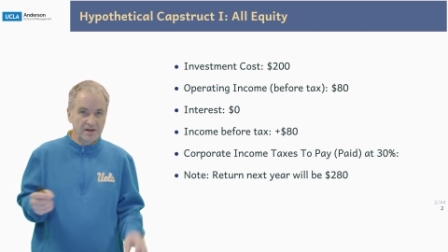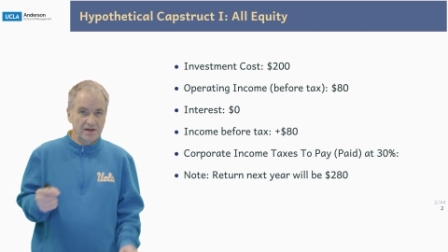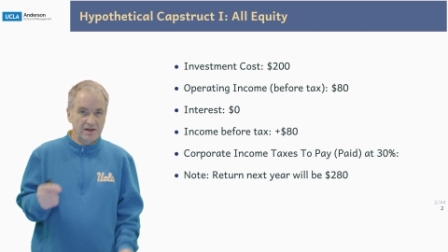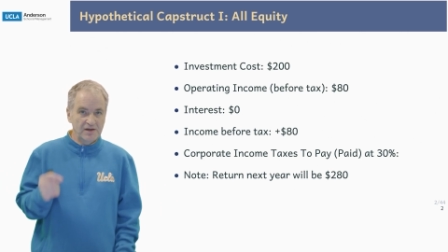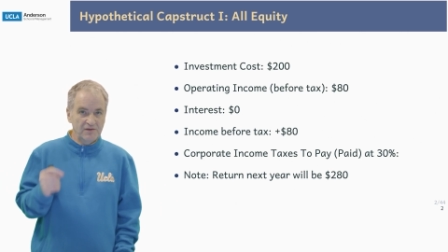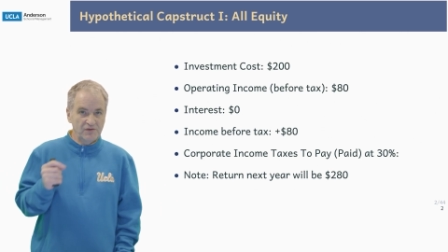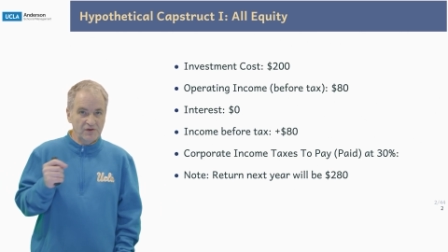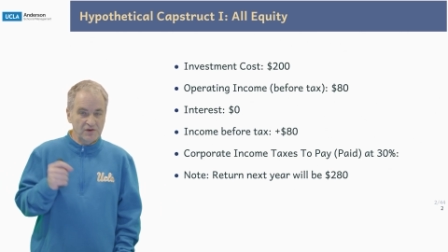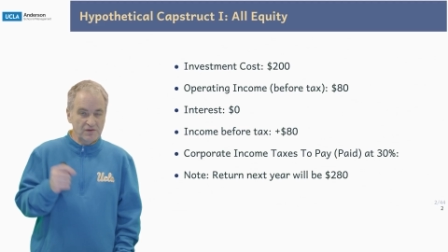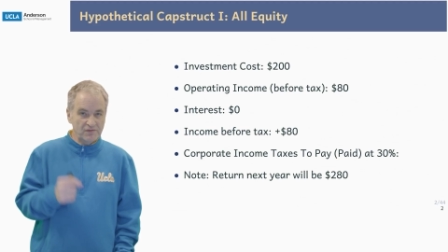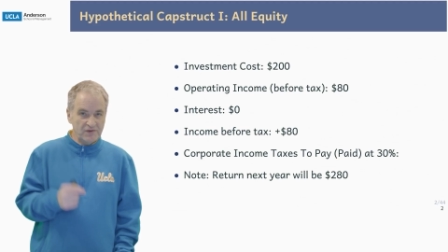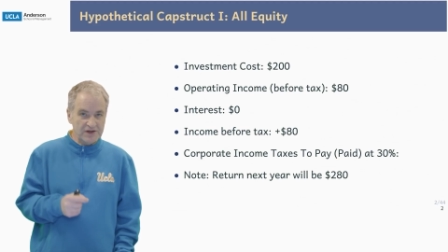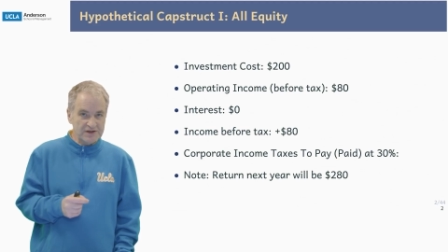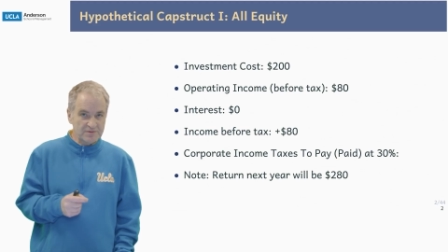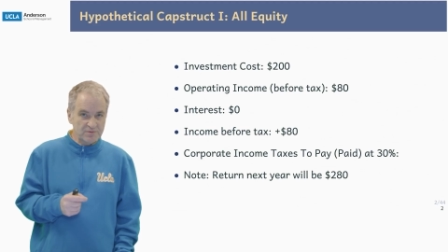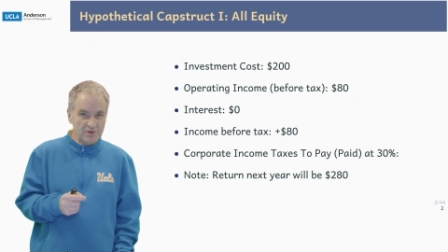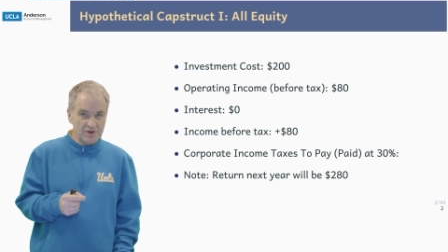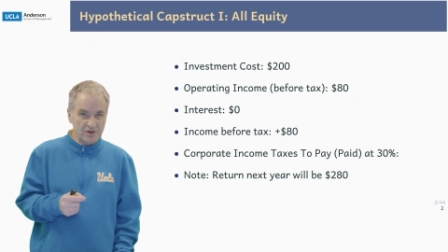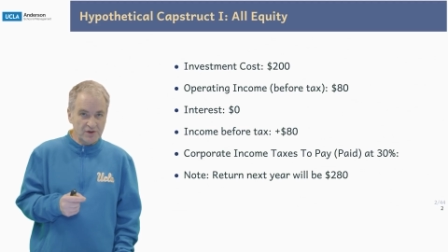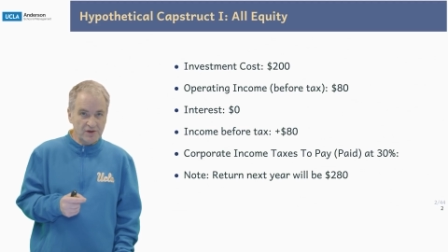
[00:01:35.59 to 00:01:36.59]
if your
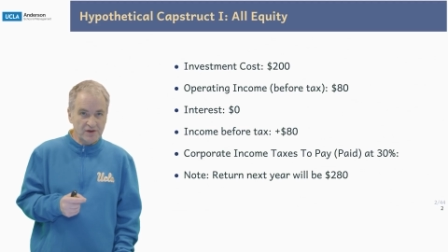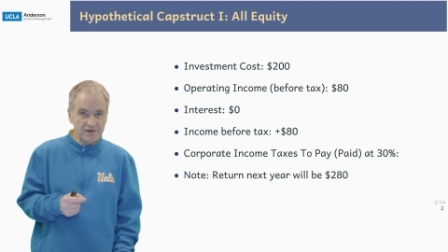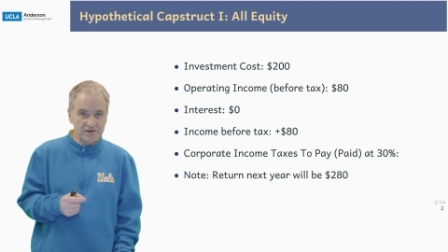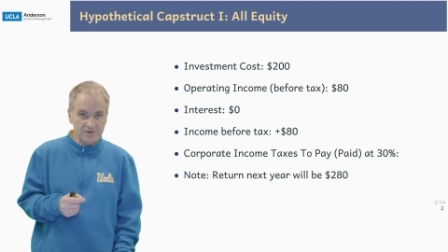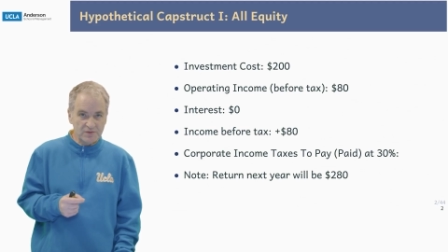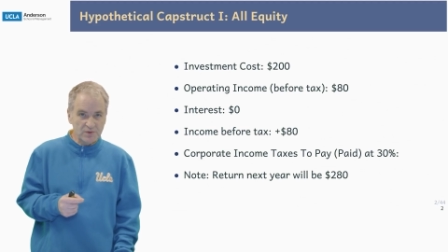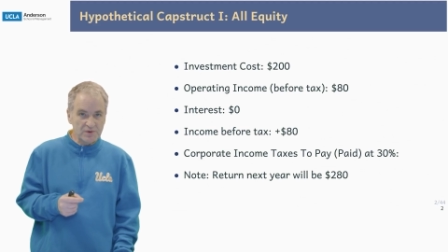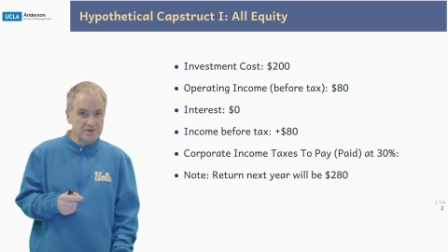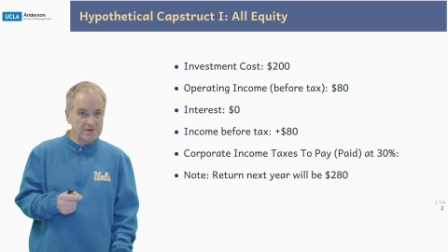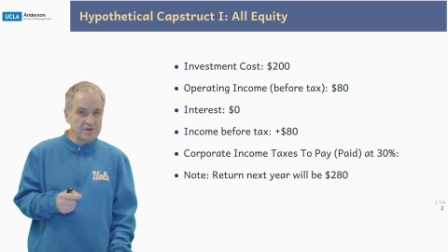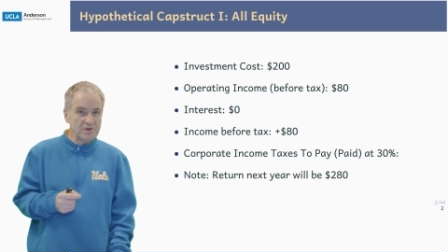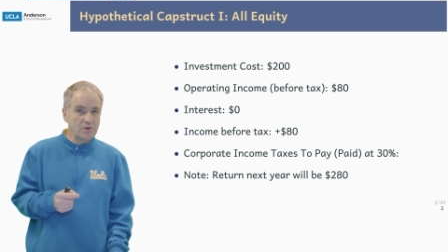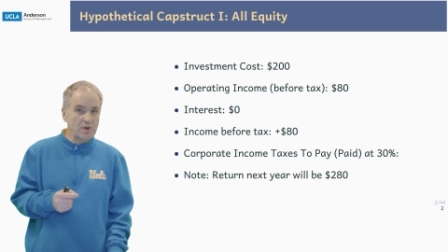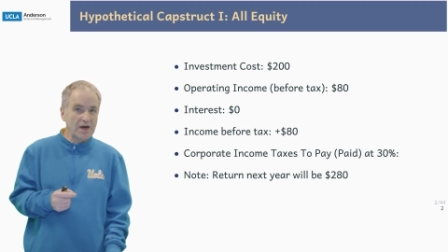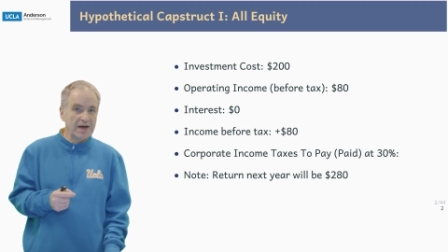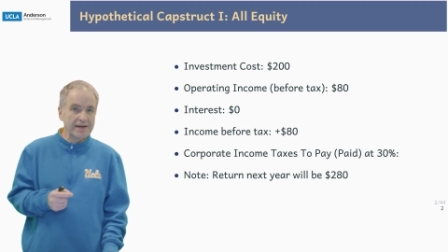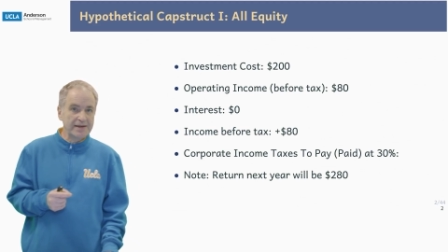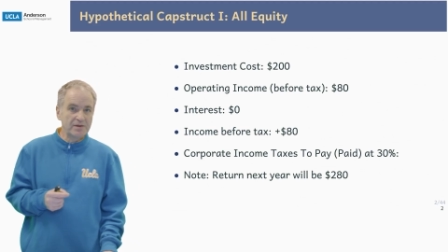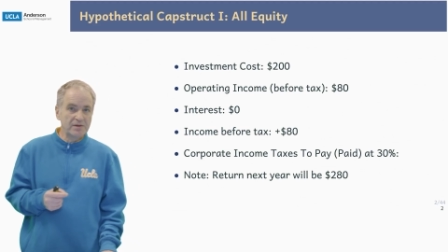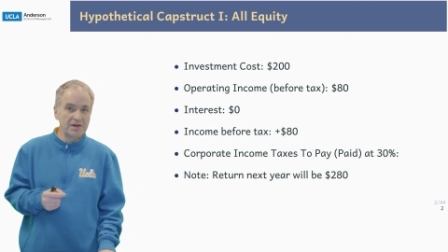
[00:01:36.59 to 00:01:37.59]
investment cost was
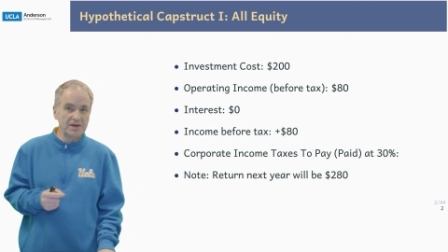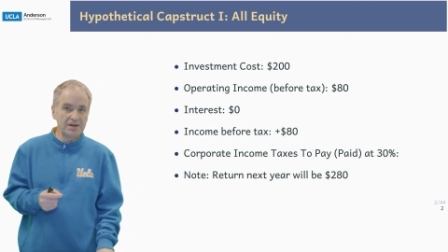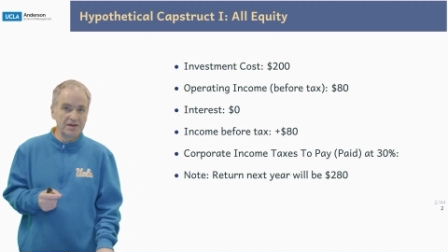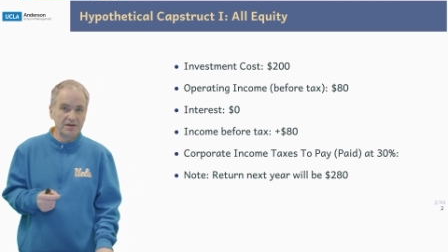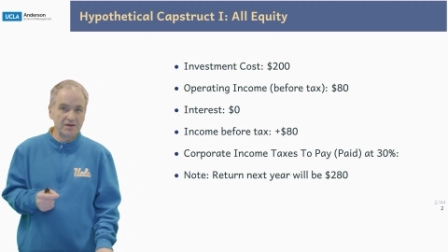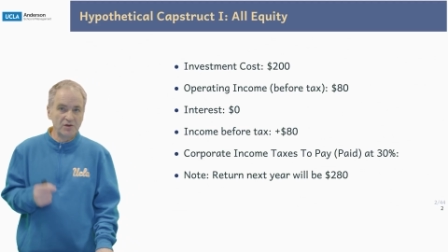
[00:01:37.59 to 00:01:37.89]
$200,